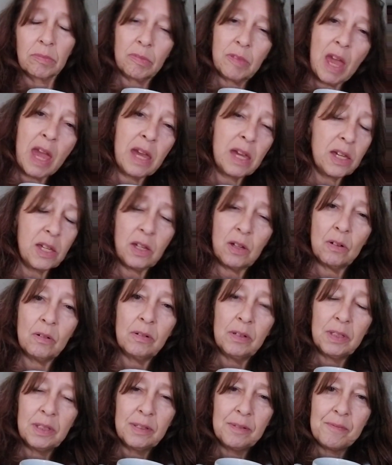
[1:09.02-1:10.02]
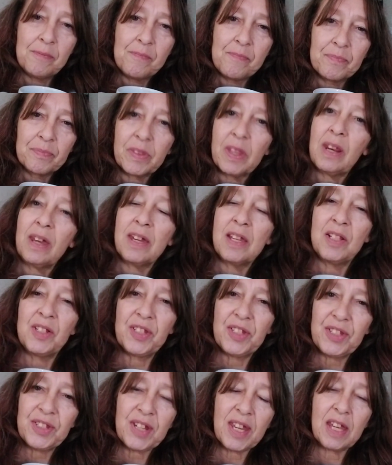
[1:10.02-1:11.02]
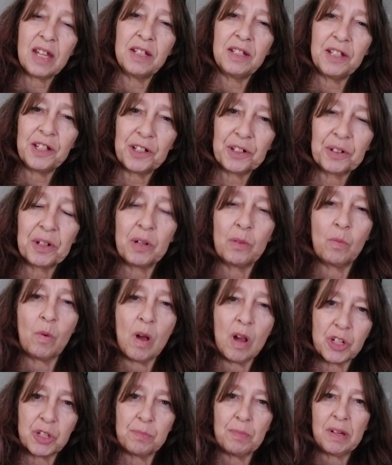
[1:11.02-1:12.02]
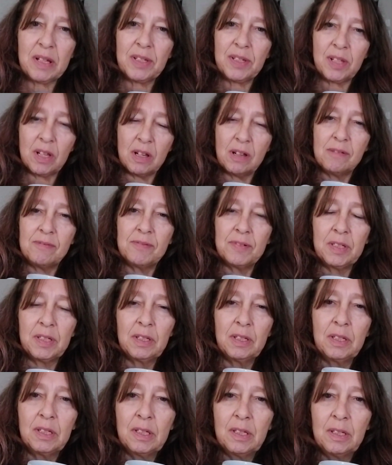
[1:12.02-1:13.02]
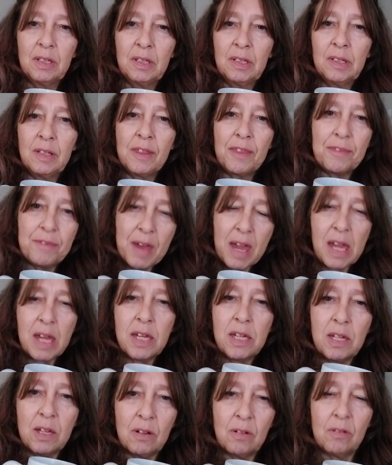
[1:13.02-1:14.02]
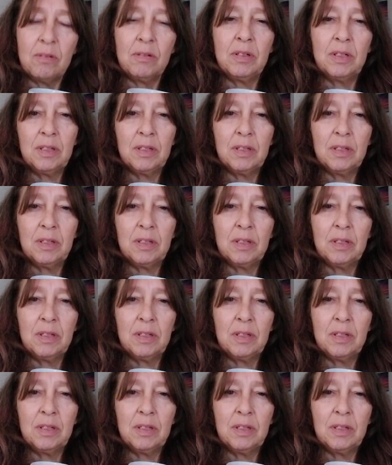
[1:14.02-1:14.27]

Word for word: Thank you that I can stand here and wash myself. Thank you.